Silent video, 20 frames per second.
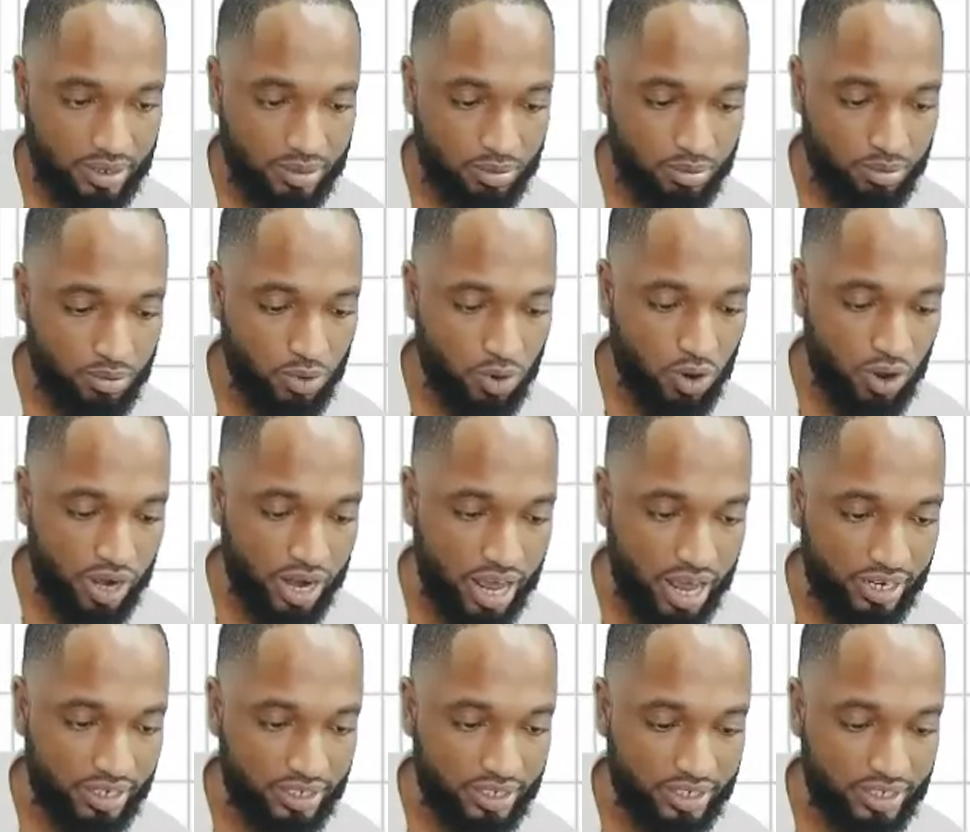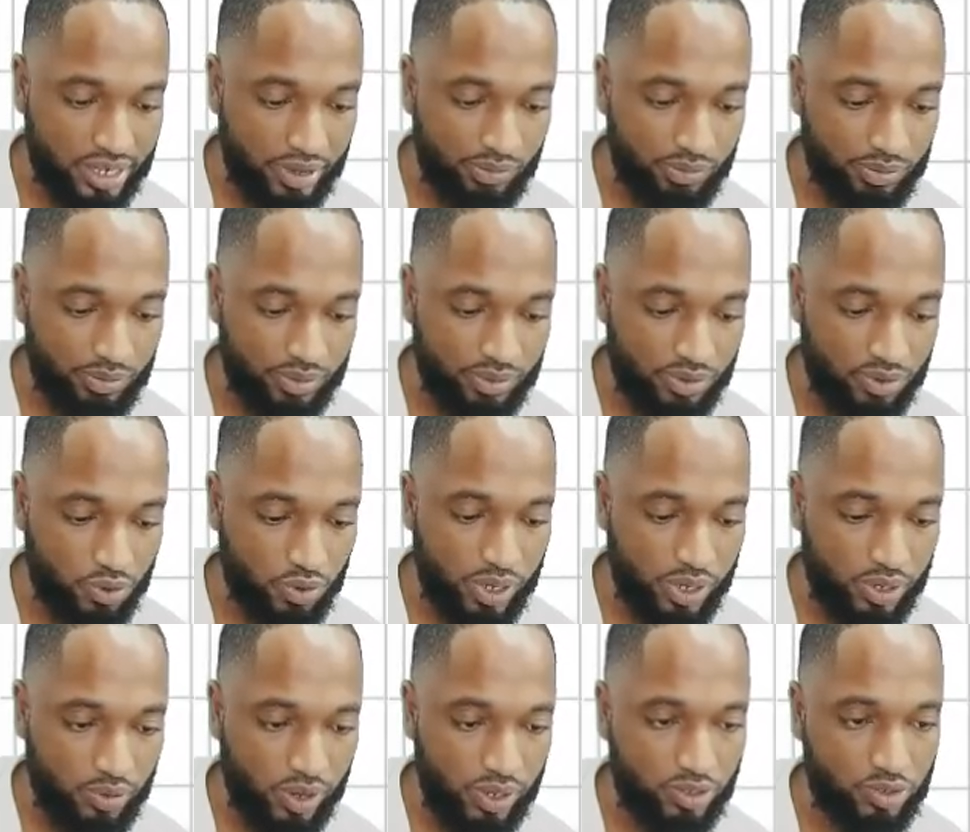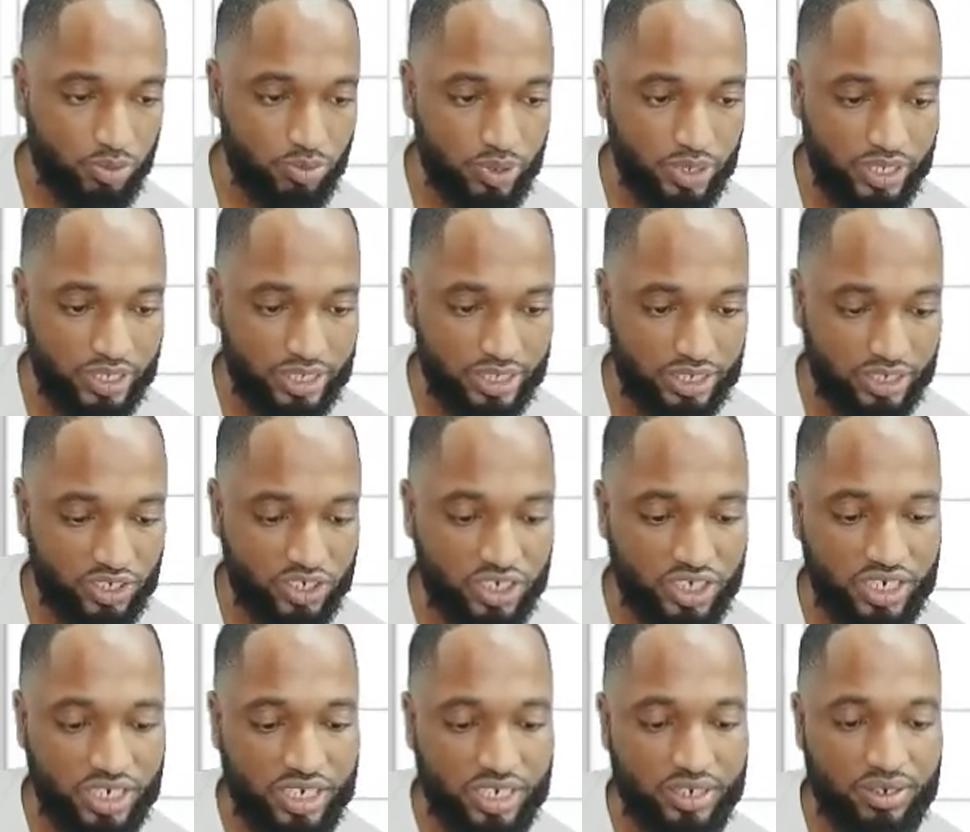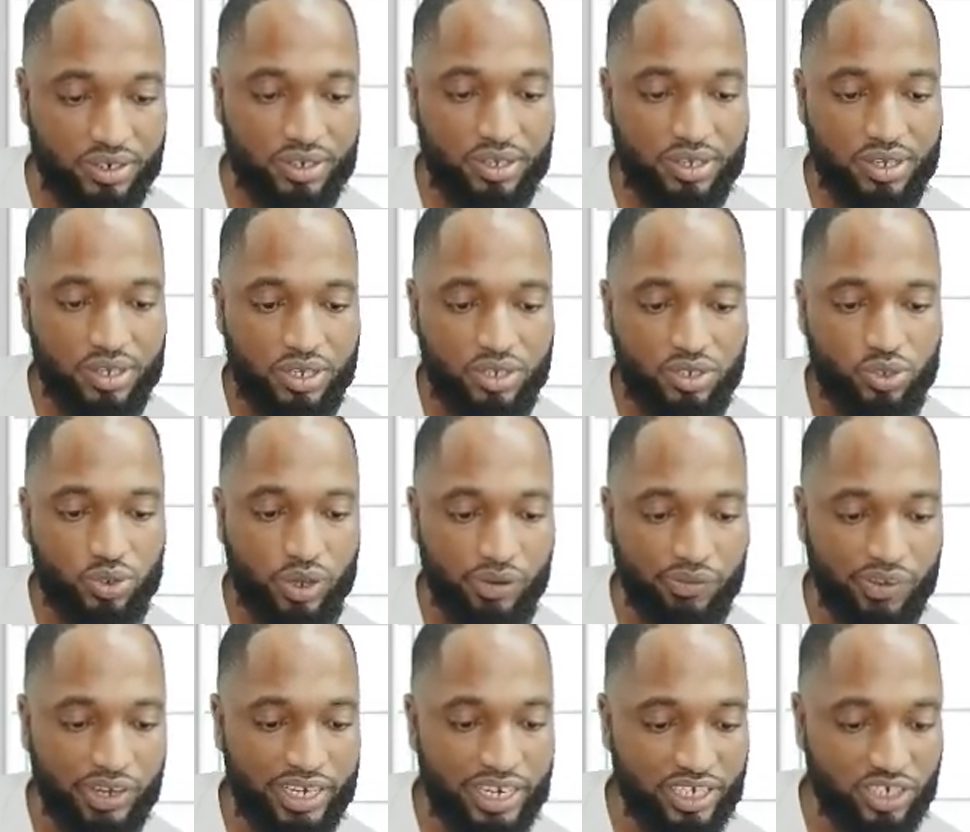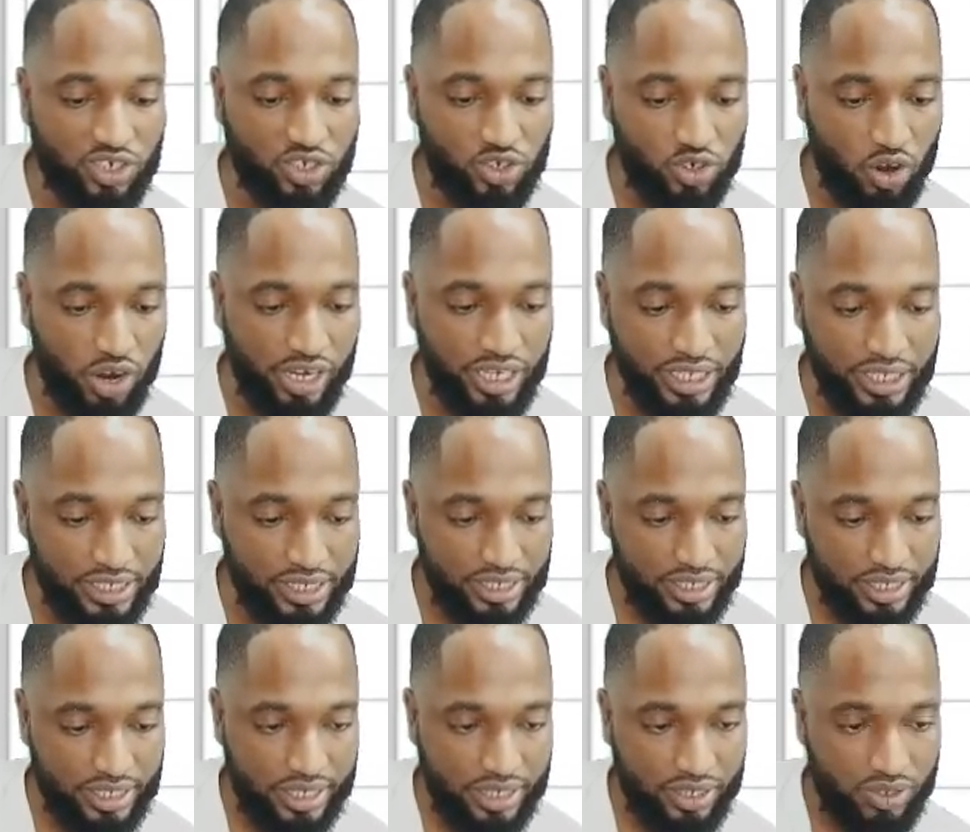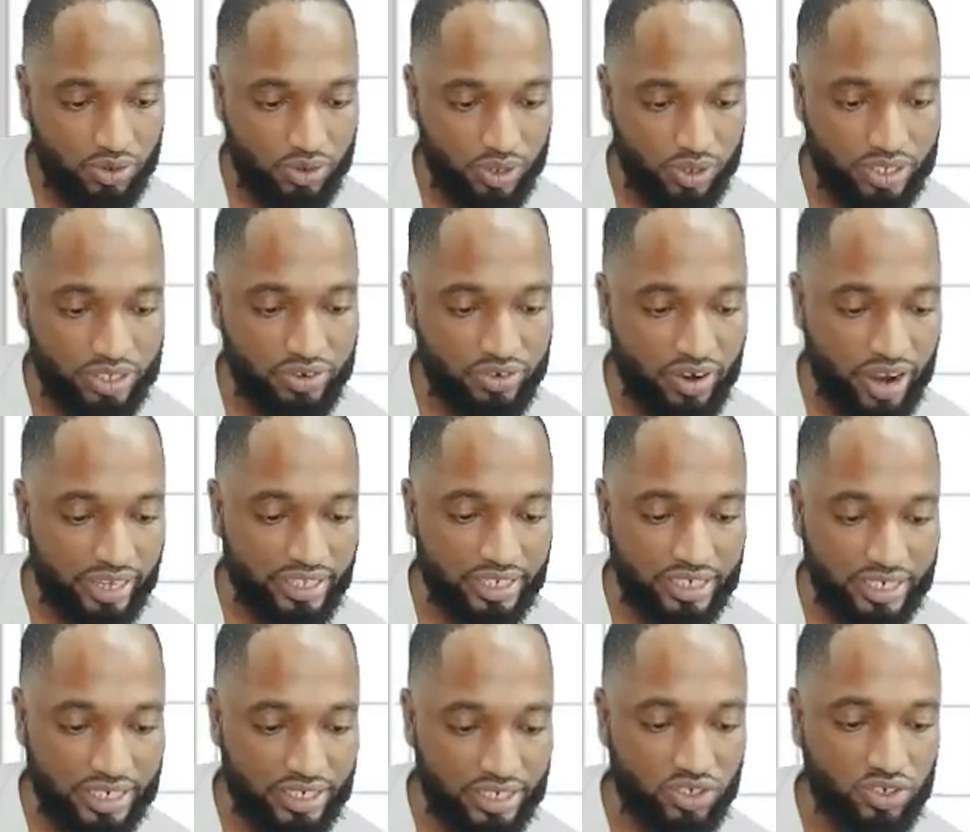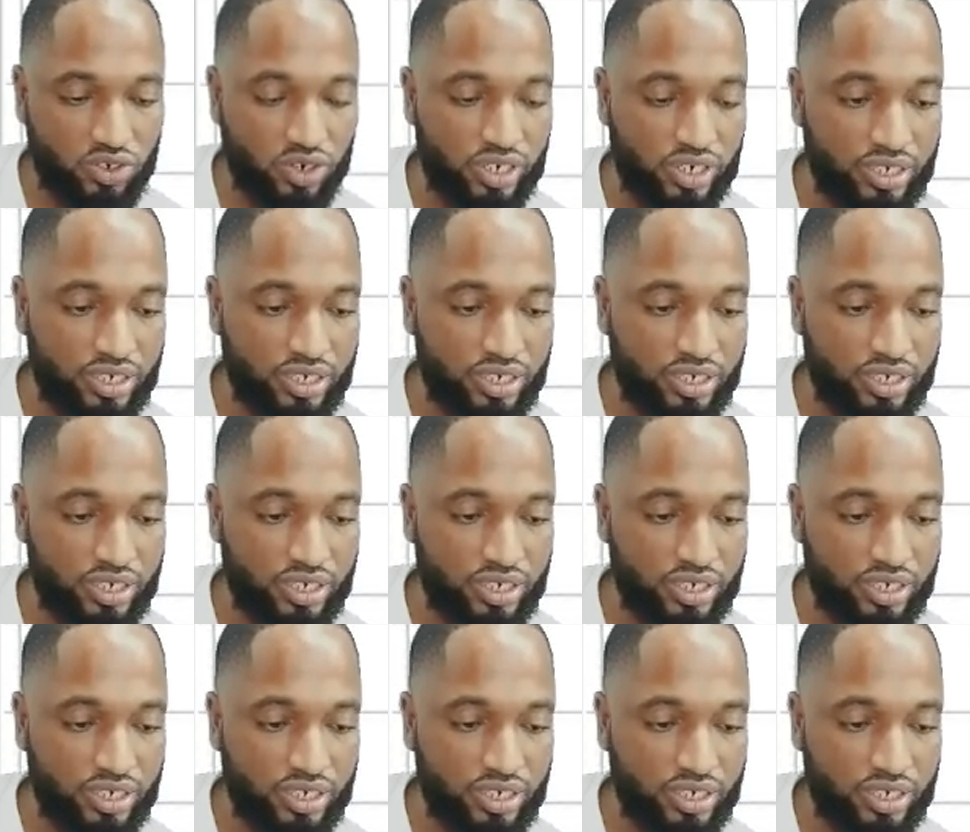more than 7, no equal to because it's not shaded. So if it's disjoint, you need to write a disjoint.